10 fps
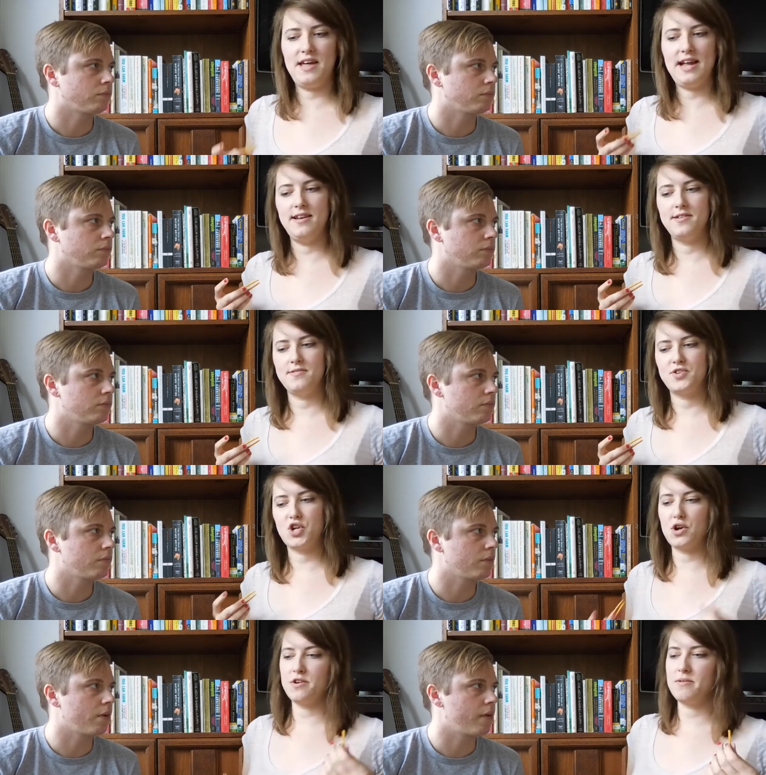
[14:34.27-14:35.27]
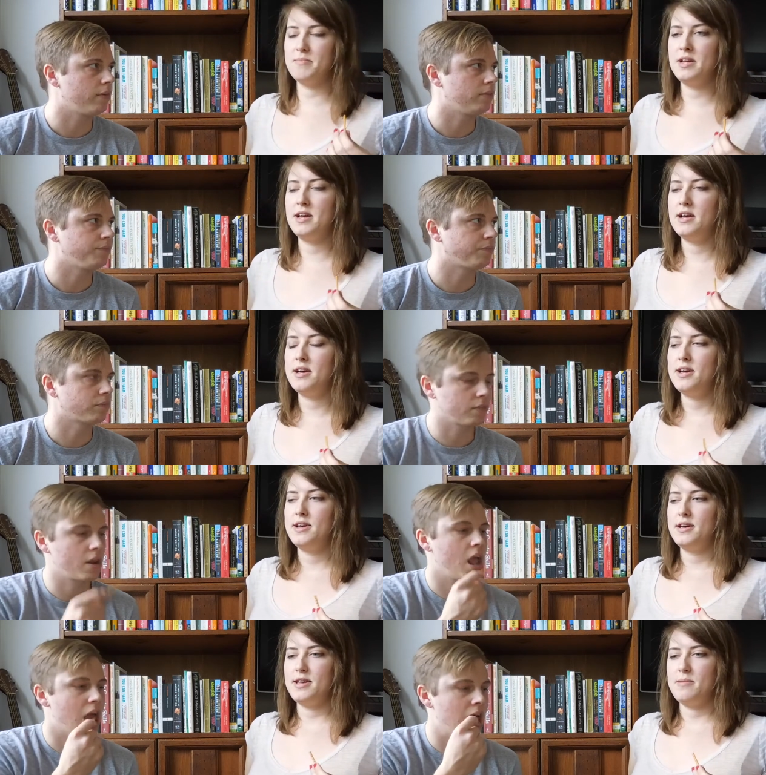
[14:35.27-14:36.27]
Speaker 1: that term,
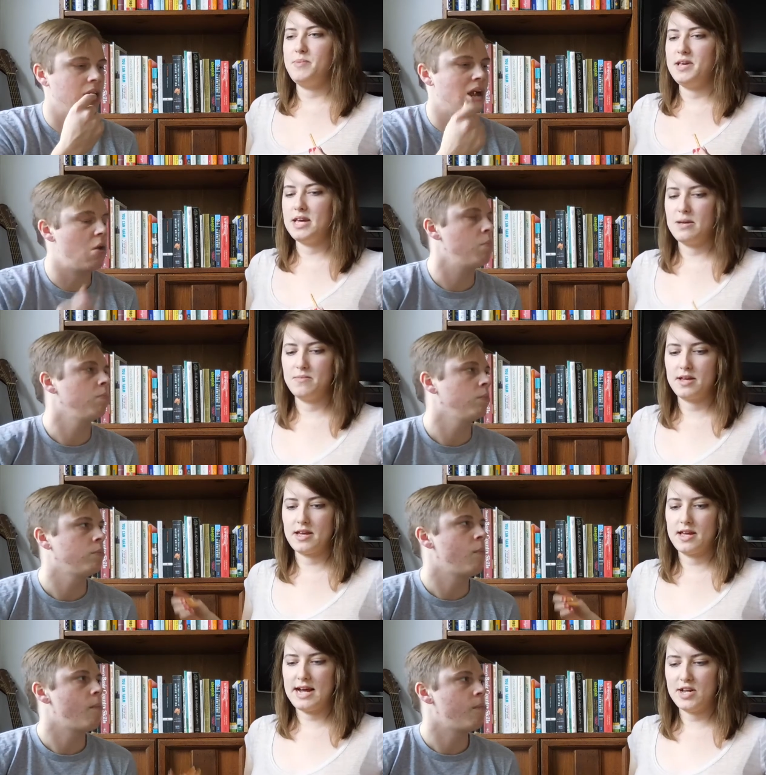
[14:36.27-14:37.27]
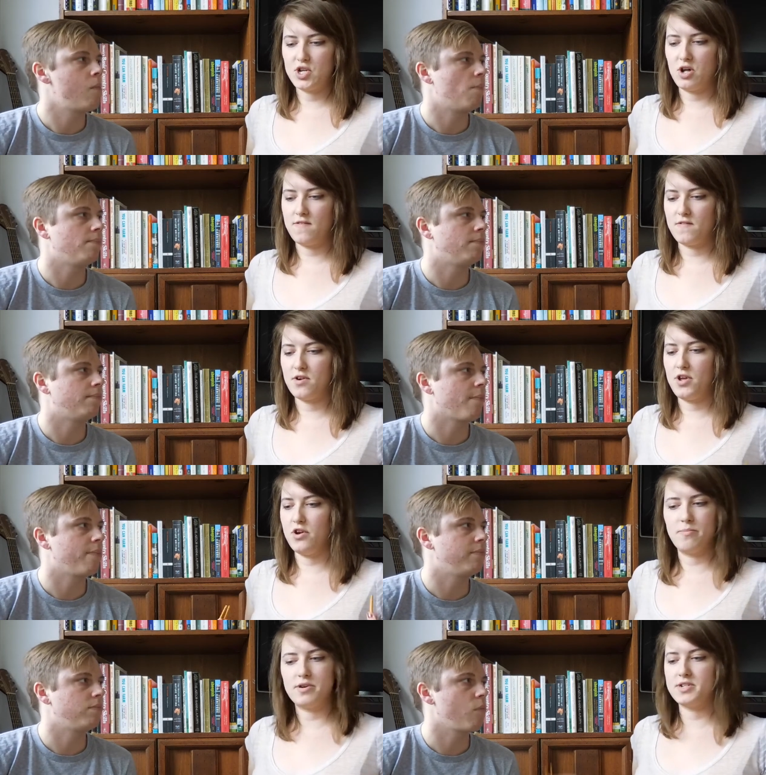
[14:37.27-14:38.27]
it became like a catch-all for
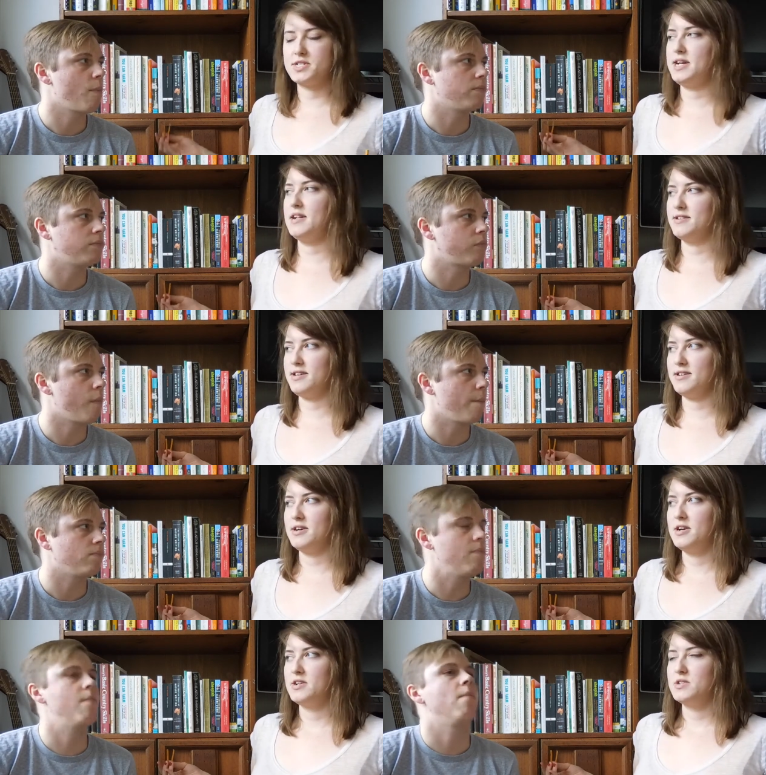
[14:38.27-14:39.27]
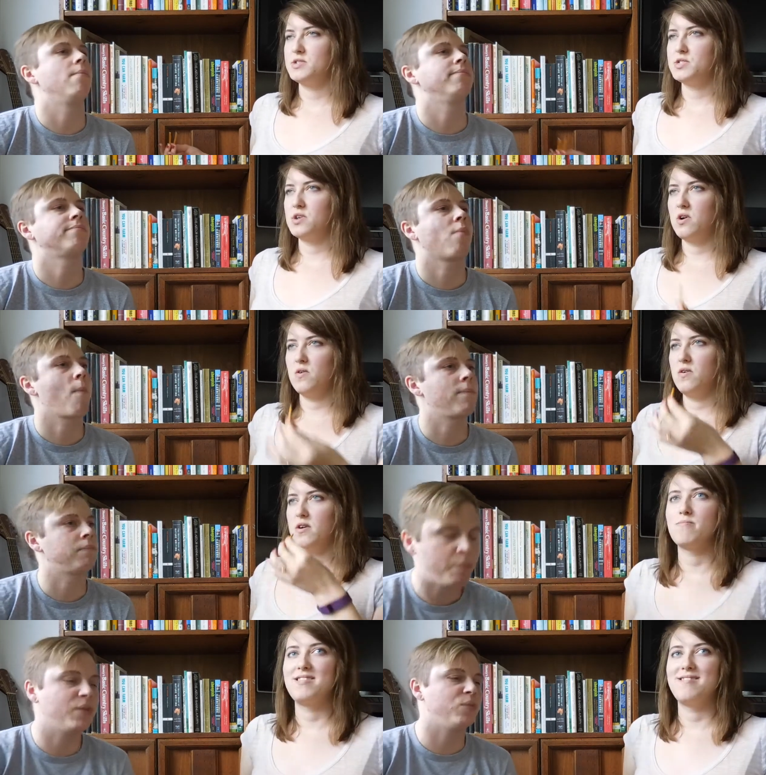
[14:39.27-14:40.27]
your personality. Mm. So,
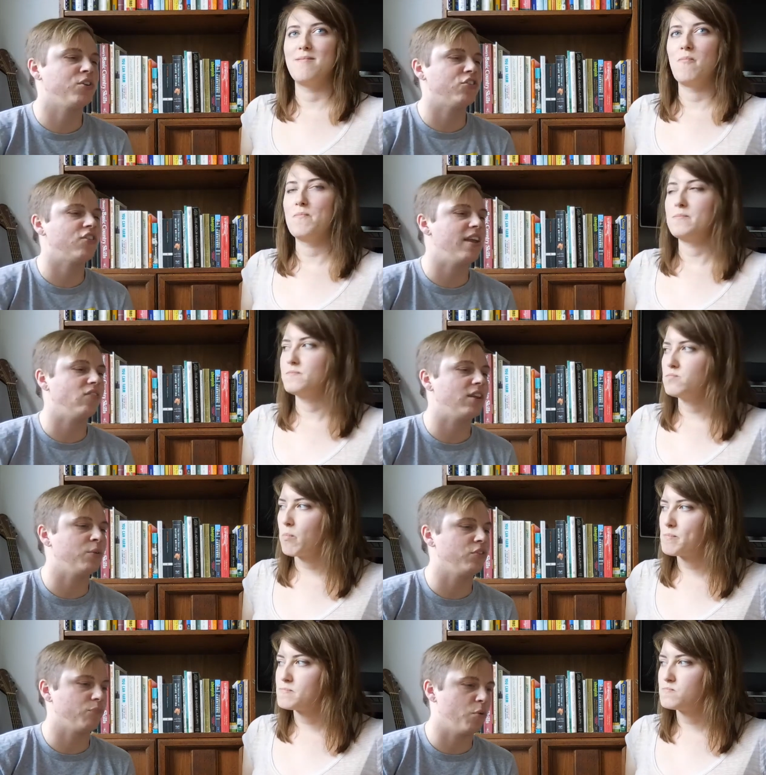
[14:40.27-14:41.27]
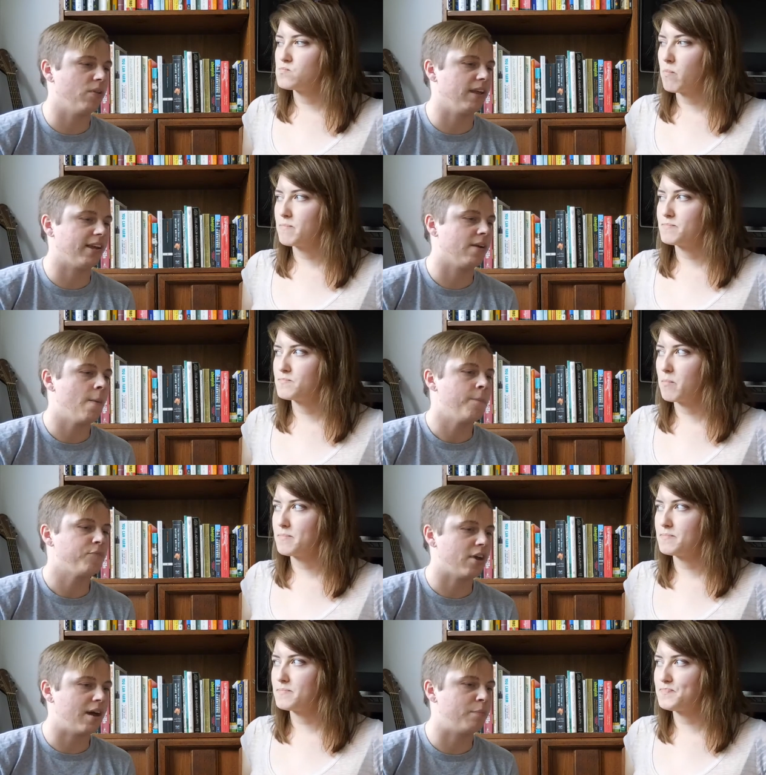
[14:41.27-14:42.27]
Speaker 2: but um, you're saying that it was more like
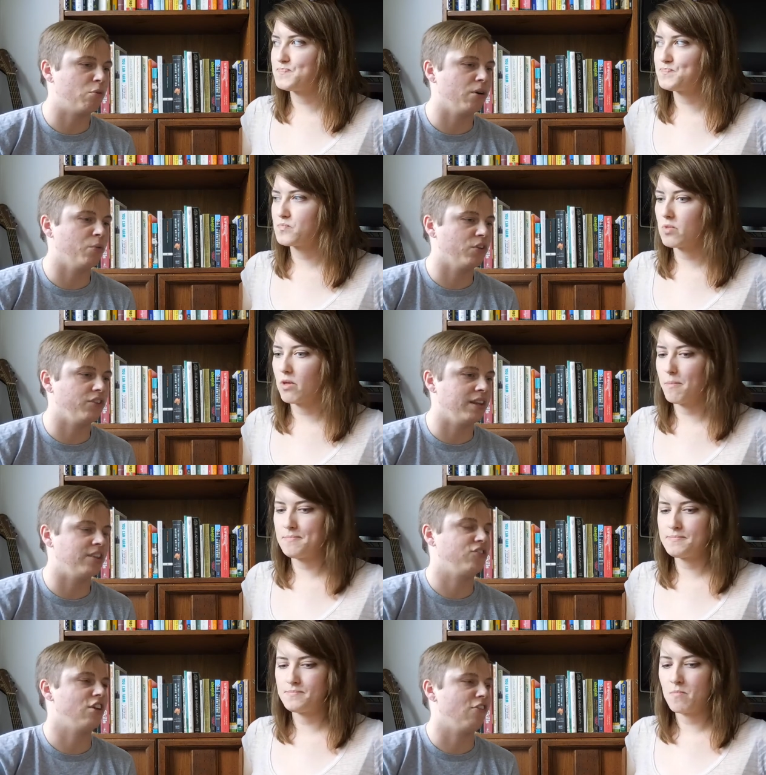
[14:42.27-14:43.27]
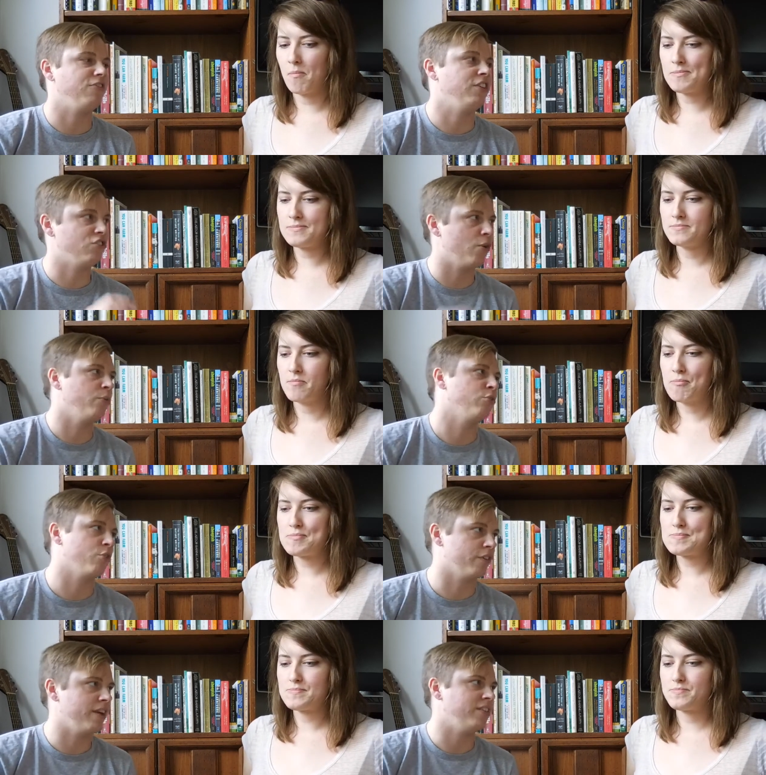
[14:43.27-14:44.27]
tomboy was in itself its own
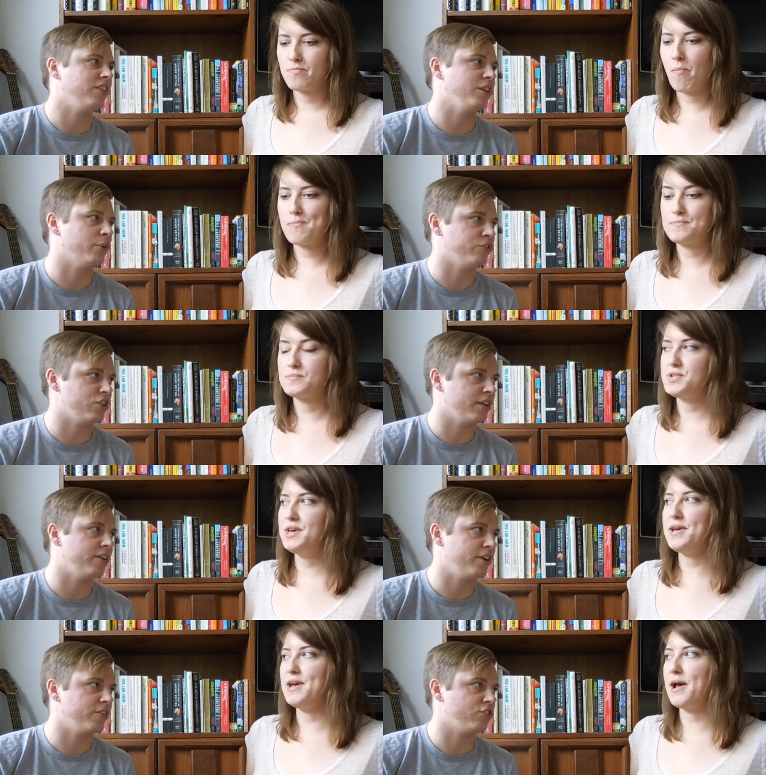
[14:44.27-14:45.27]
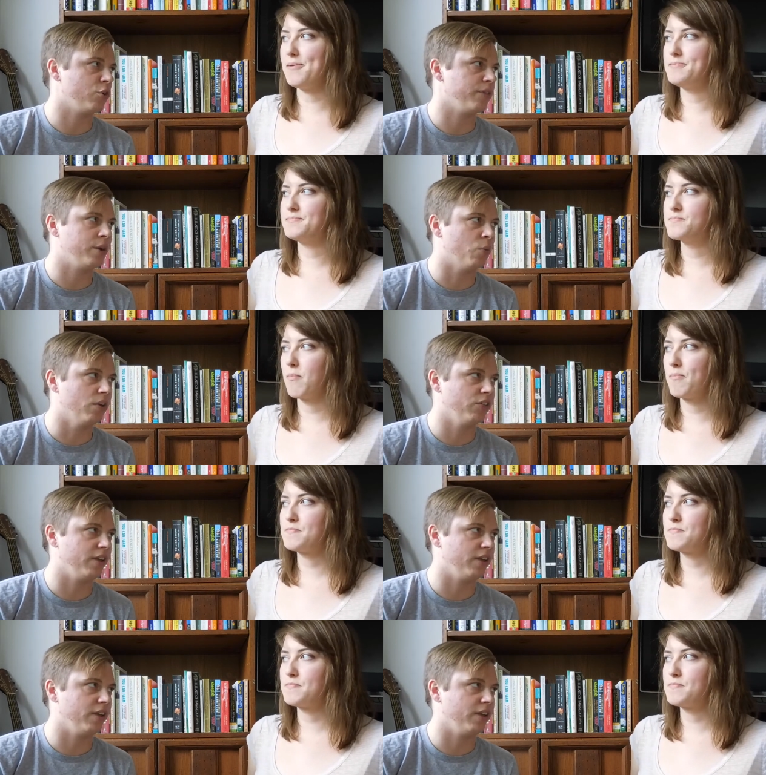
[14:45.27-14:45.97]
sort of entity or gender. Yeah, yeah. So that it was